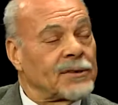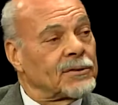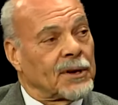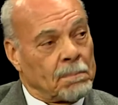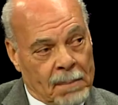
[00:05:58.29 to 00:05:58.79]
it was
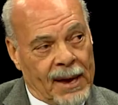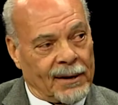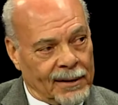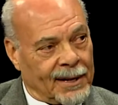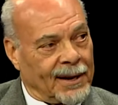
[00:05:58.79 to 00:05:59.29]
a
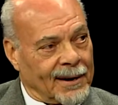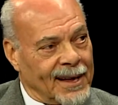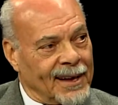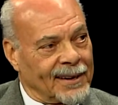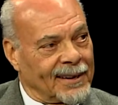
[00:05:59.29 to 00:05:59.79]
metal
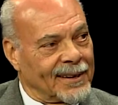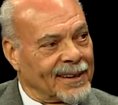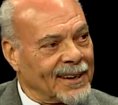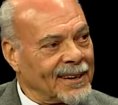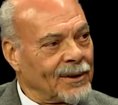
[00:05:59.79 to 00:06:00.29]
clarinet,
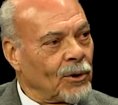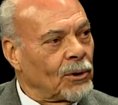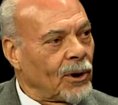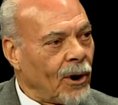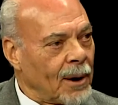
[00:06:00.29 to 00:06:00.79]
an
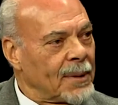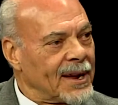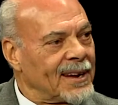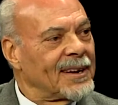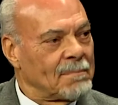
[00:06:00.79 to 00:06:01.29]
old
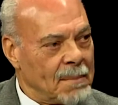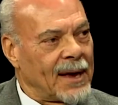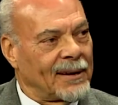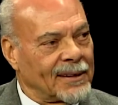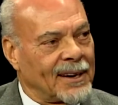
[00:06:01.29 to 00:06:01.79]
Army
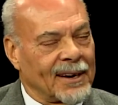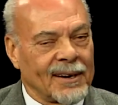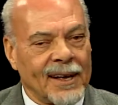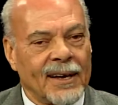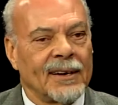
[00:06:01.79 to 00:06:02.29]
metal
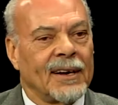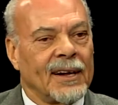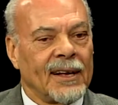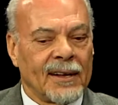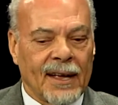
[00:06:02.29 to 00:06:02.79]
clarinet.
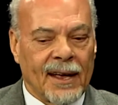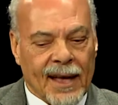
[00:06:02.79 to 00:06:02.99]
And